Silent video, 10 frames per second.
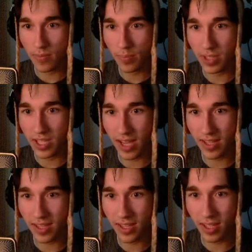
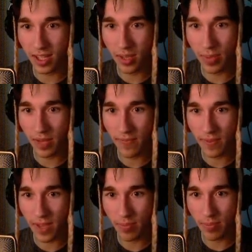Protecting the tinderbox,
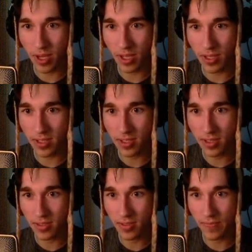Fake Bucks.
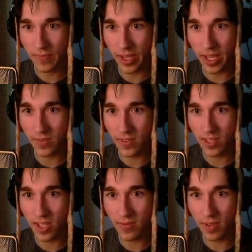I have to
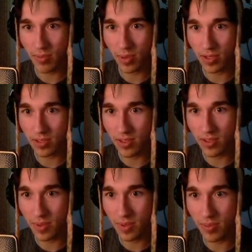say, Fake Bucks, you
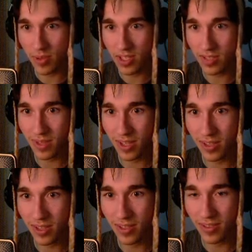have been impressing me
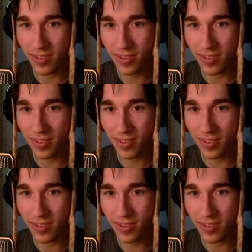lately.